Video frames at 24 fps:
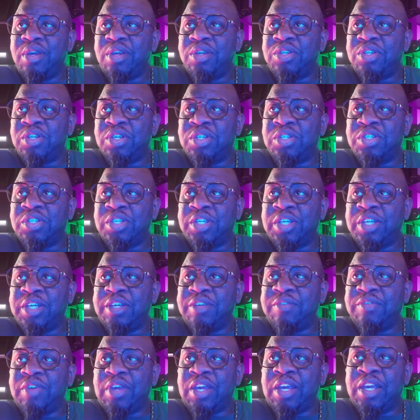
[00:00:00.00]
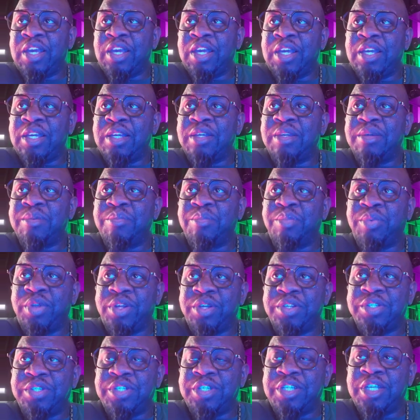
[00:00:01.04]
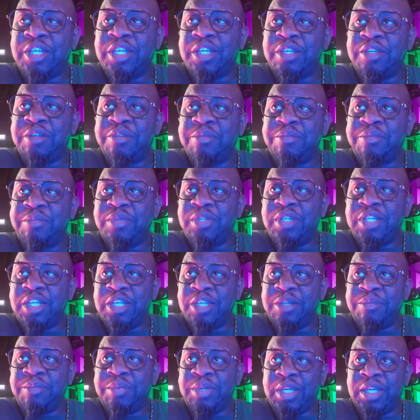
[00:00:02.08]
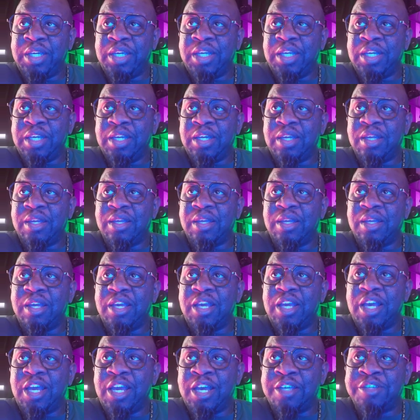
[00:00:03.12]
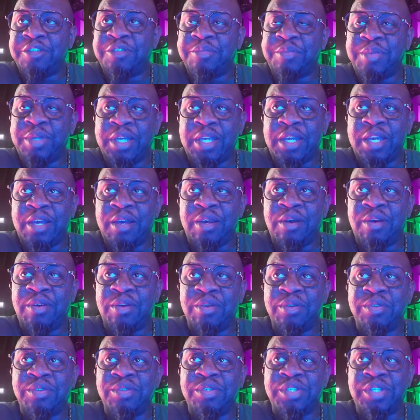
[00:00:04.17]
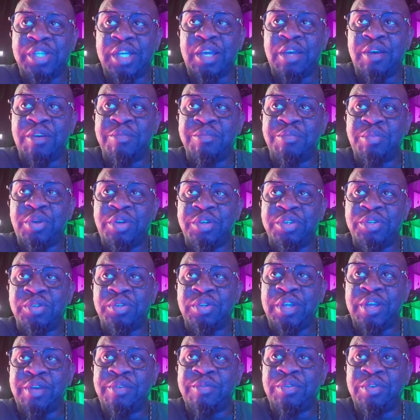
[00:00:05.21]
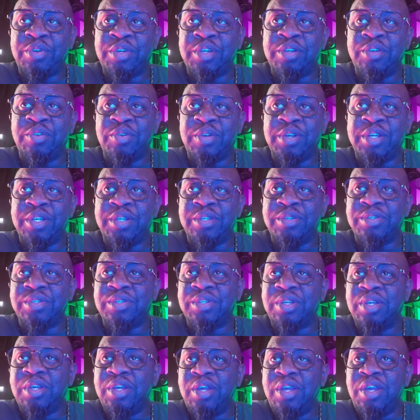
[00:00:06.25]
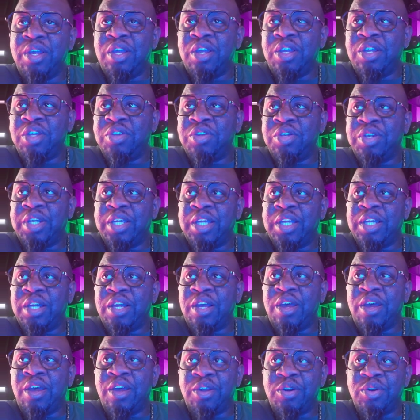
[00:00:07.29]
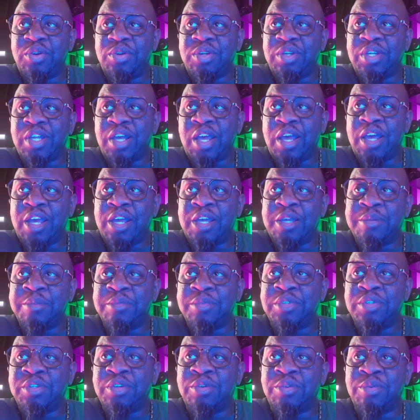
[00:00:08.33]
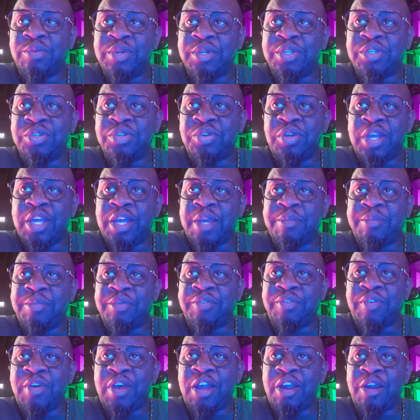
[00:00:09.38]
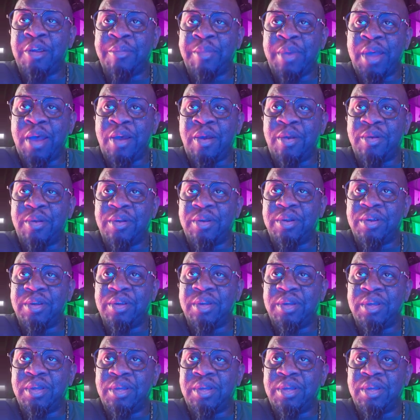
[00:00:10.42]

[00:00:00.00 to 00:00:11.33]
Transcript: To achieve a plus 10 dB SPL, sound pressure level increase, you need 100 times the original amplifier power.